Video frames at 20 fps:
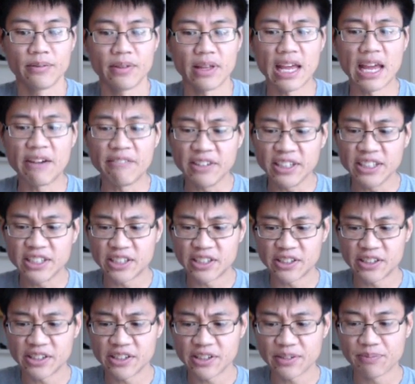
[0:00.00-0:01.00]
every
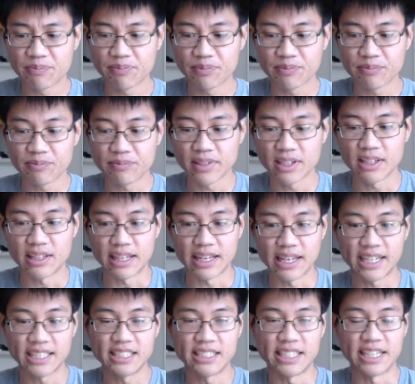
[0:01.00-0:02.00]
turn, like
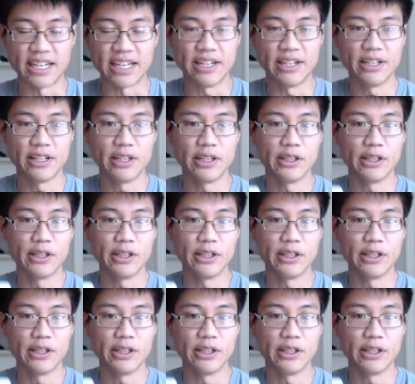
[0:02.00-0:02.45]
I said,